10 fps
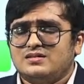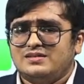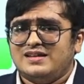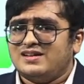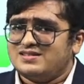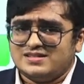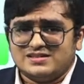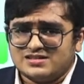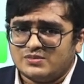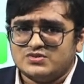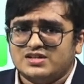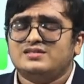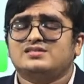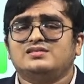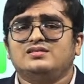There are 6
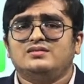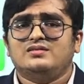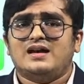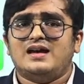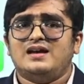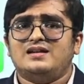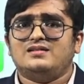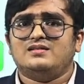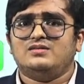subjects, and